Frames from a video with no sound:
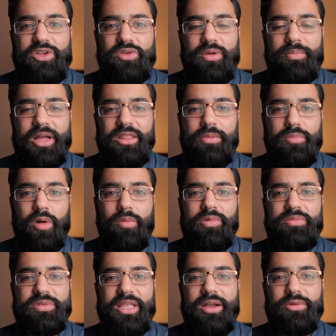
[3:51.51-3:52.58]
to about the
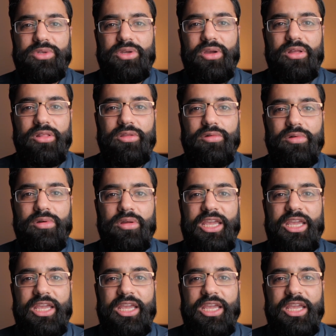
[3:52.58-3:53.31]
problems that I was going through.